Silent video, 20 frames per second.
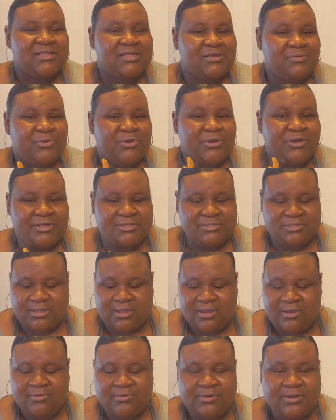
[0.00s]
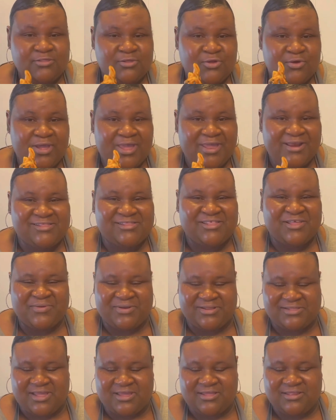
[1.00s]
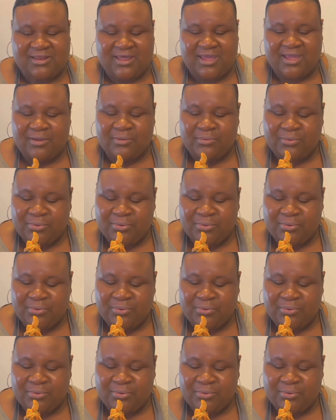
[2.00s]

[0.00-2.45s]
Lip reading: We're good to go. Let's go ahead and see what it tastes like.